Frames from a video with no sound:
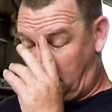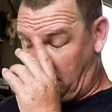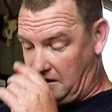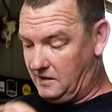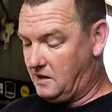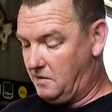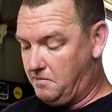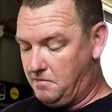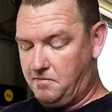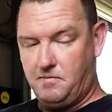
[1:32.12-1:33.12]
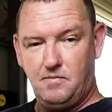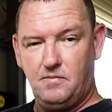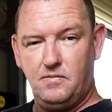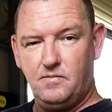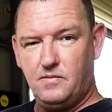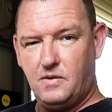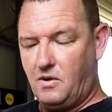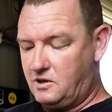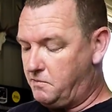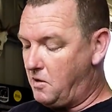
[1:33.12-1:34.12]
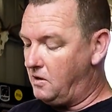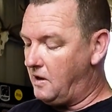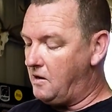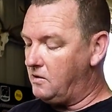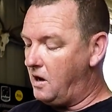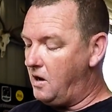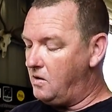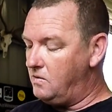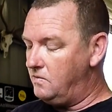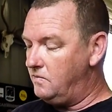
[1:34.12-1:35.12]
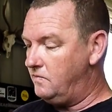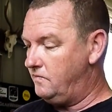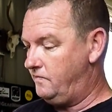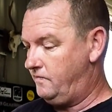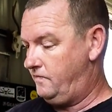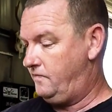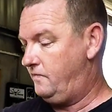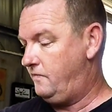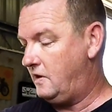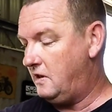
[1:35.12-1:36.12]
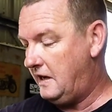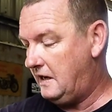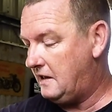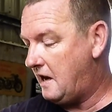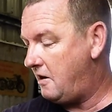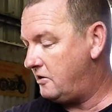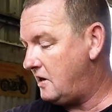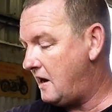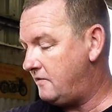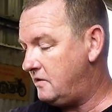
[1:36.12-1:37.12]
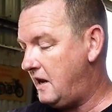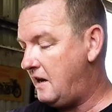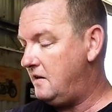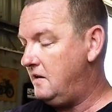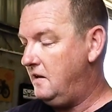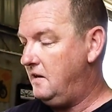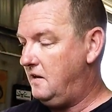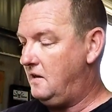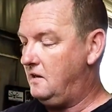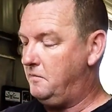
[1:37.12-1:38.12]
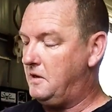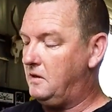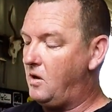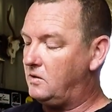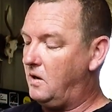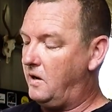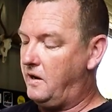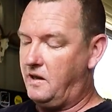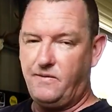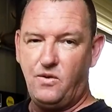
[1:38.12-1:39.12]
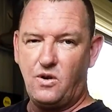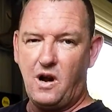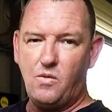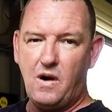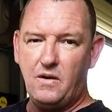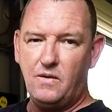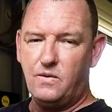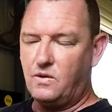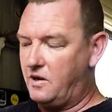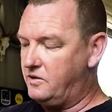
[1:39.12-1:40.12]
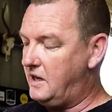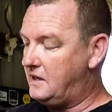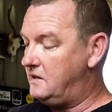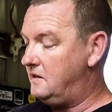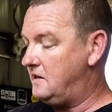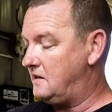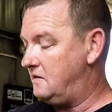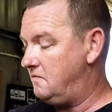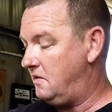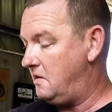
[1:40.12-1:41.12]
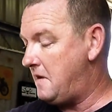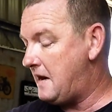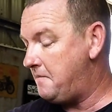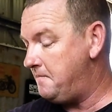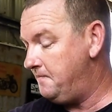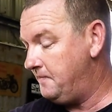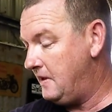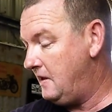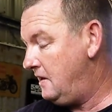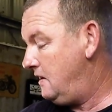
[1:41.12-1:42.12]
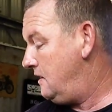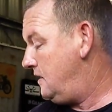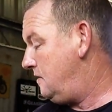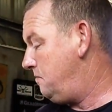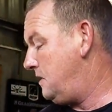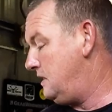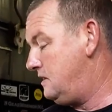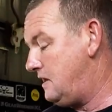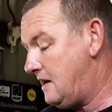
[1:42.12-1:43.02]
need some isopropyl alcohol for cleaning the arrow shafts down, and a little bit of Loctite, either 401 or 406, doesn't really matter. But